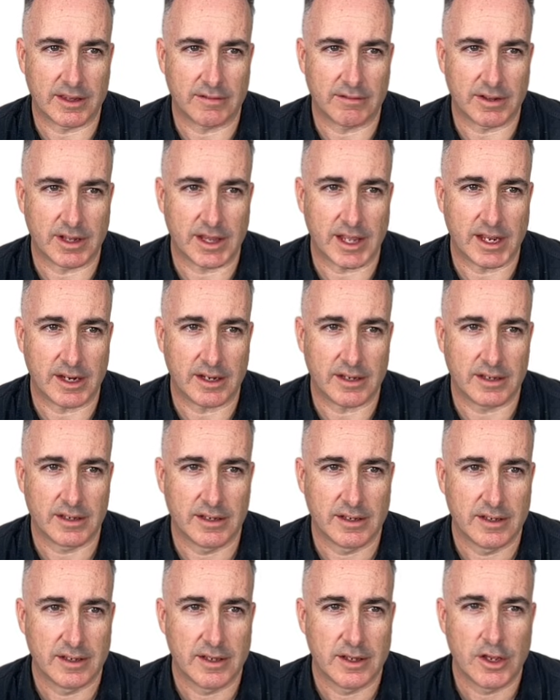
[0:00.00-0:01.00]
of the light.
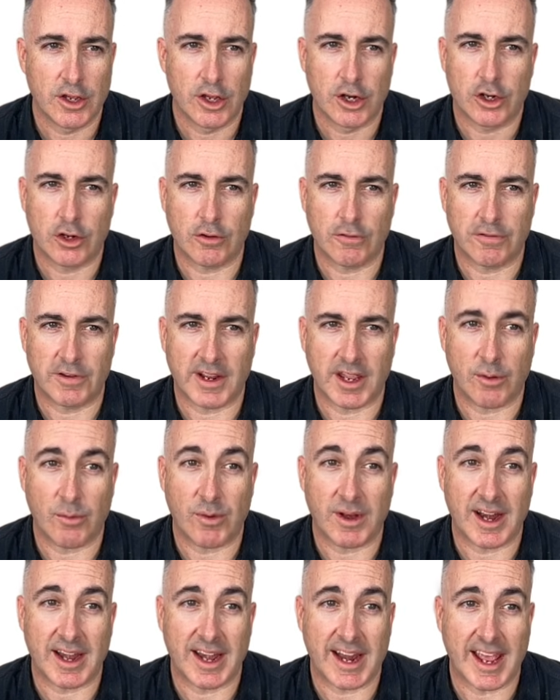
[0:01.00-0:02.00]
Don't forget
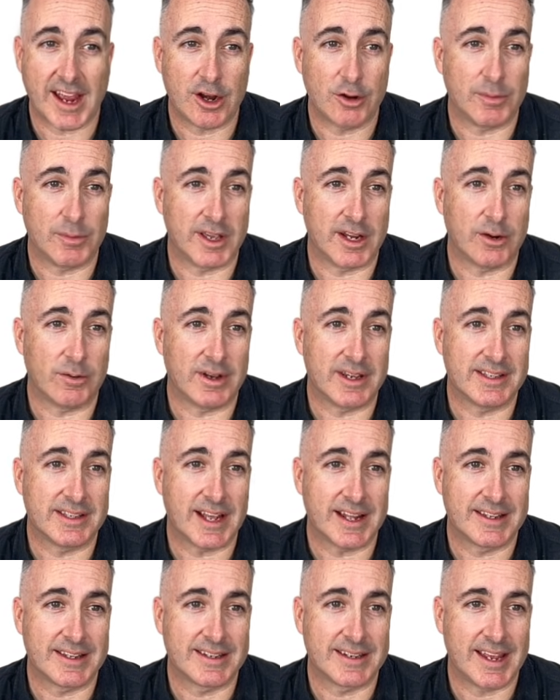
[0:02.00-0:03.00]
what a nanometer is.
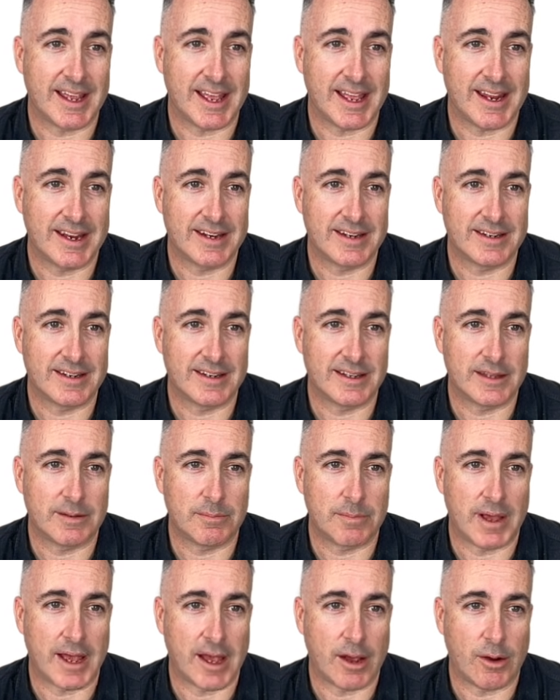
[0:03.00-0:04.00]
That's 10 to the
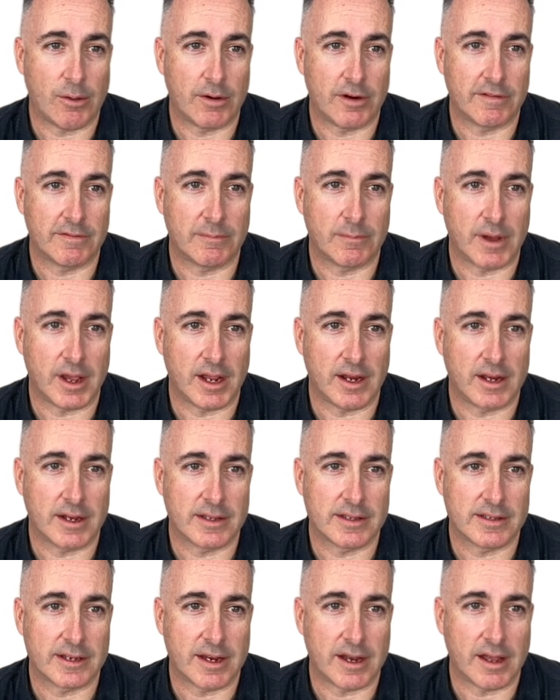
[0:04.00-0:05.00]
power of
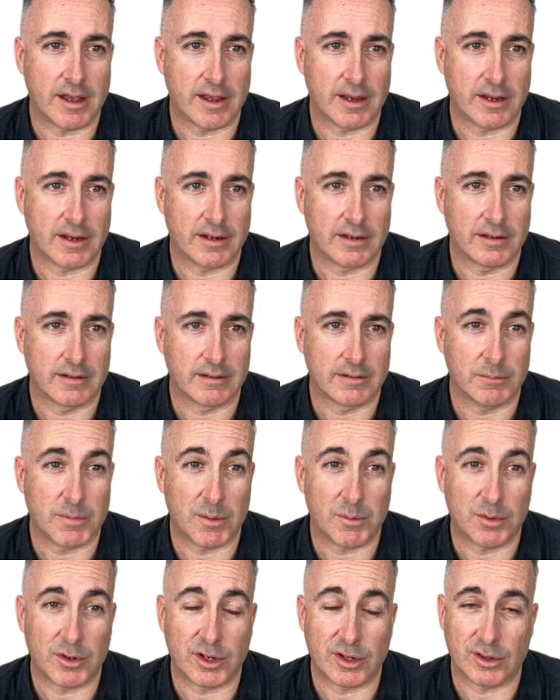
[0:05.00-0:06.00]
minus 9.
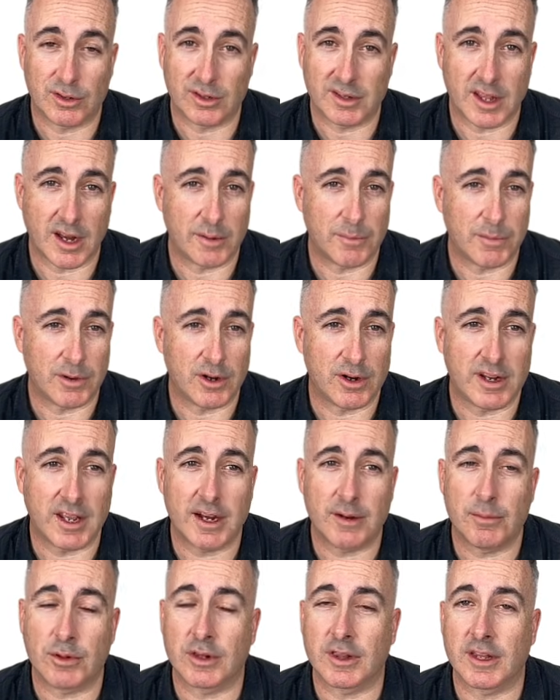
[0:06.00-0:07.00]
Remember, you can look that up in your
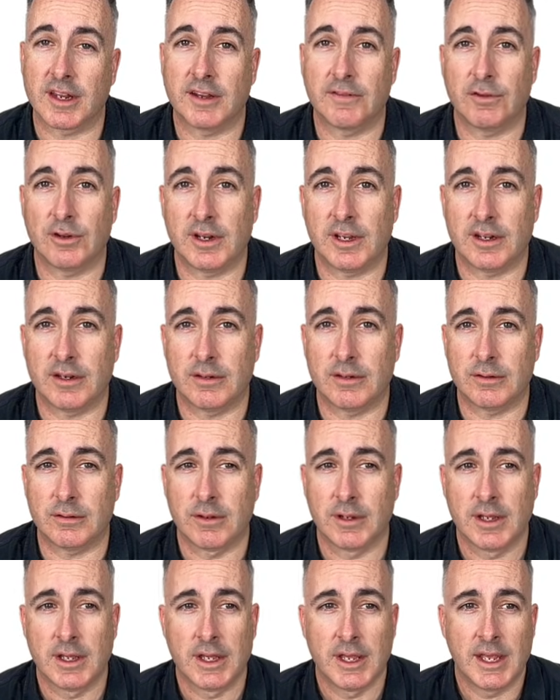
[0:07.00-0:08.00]
data booklet if you need to.
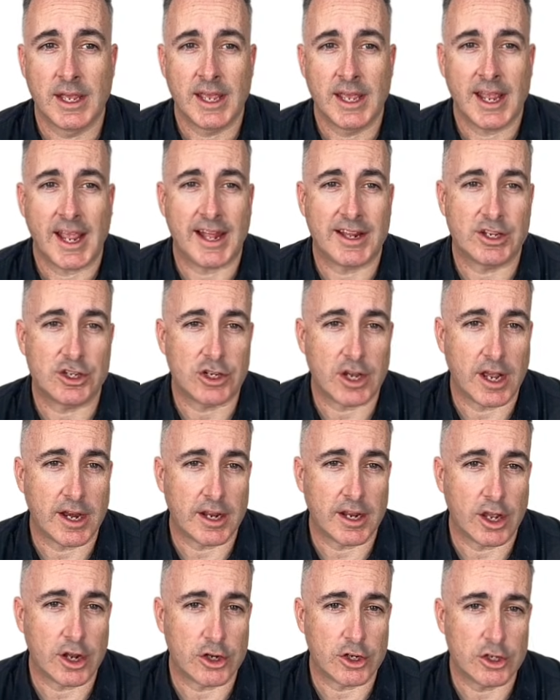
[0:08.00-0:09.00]
And it's
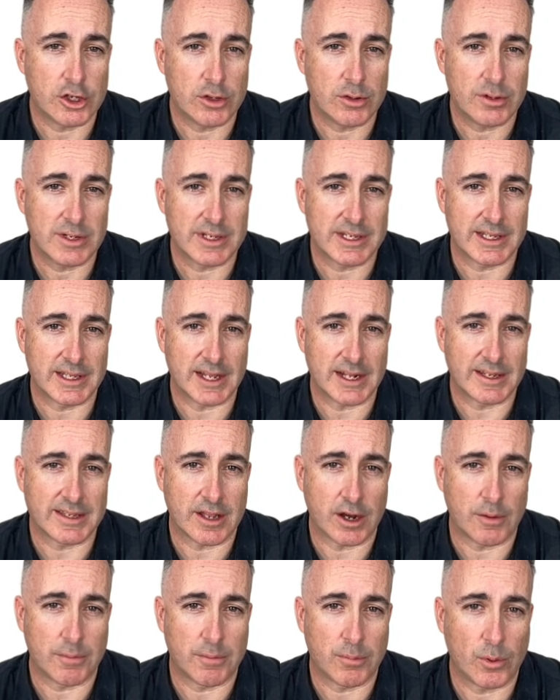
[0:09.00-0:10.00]
shining on two slits
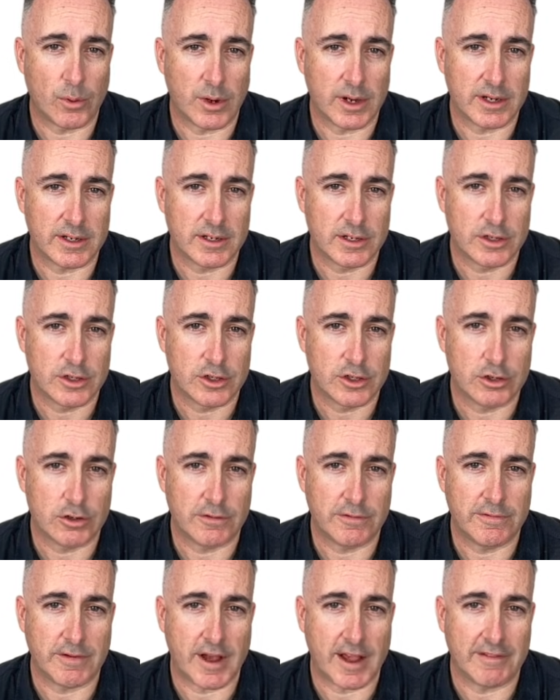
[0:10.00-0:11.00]
that are
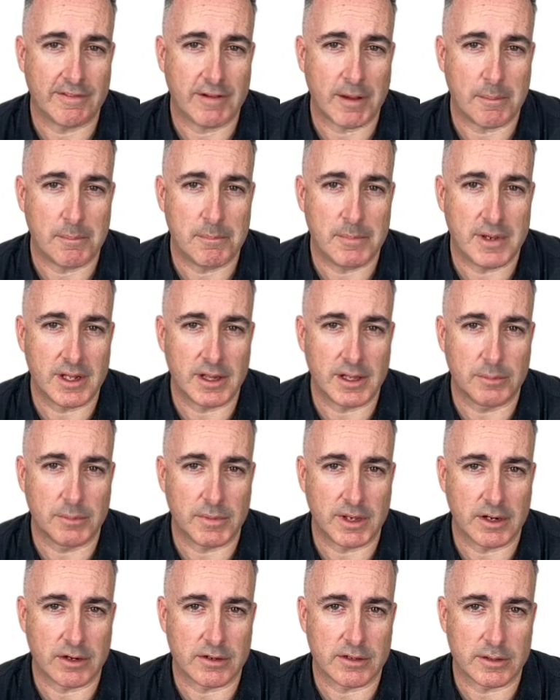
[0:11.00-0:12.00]
0.25
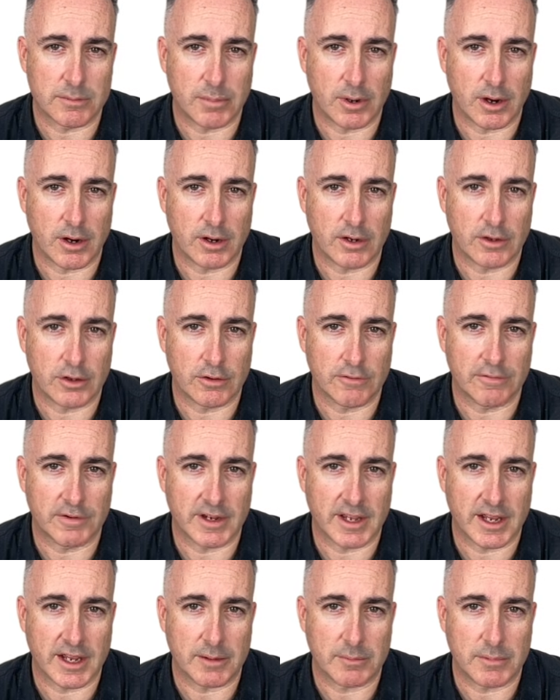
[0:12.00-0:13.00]
millimeters apart. Don't
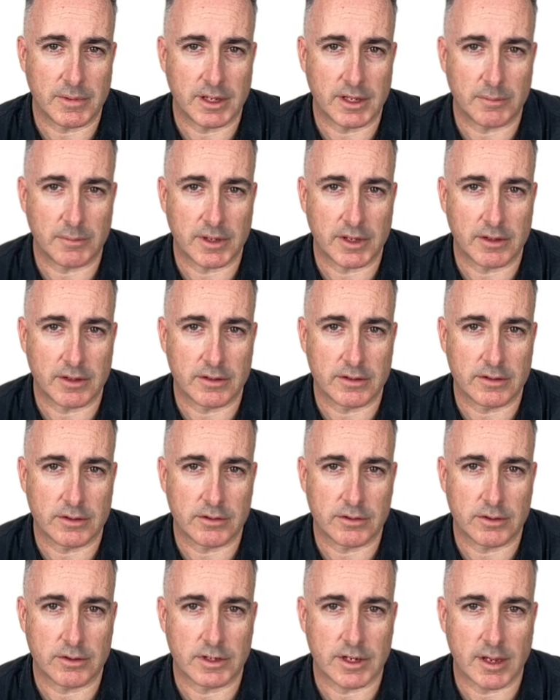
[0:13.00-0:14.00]
forget millimeters.
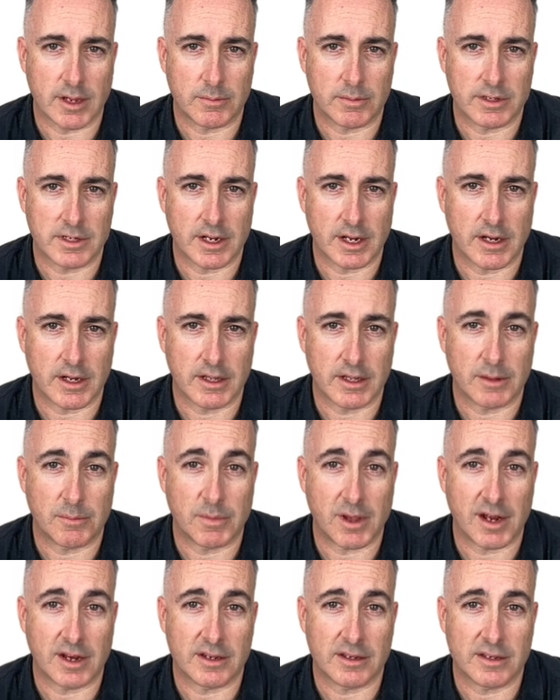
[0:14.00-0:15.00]
Those are times 10 to the
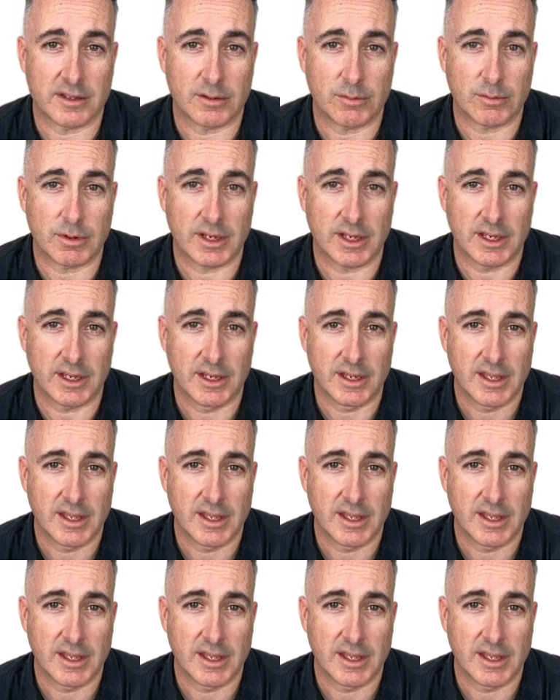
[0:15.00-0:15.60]
minus 3.